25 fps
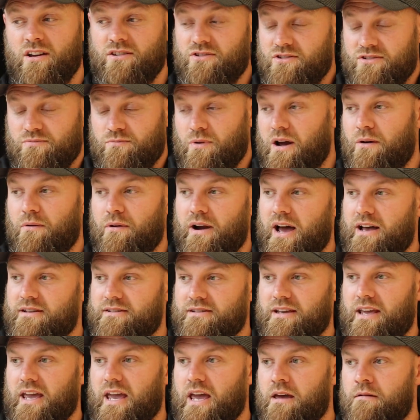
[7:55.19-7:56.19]
It's just where we're at as
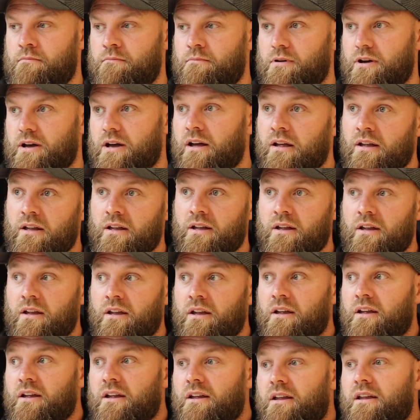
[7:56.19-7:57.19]
a game. But
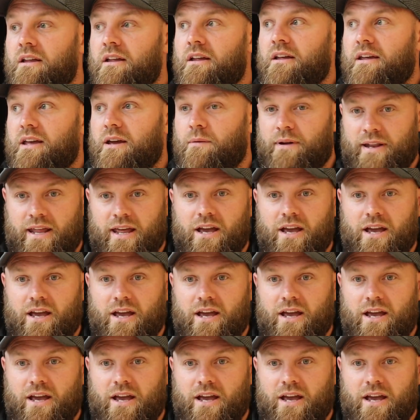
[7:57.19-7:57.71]
we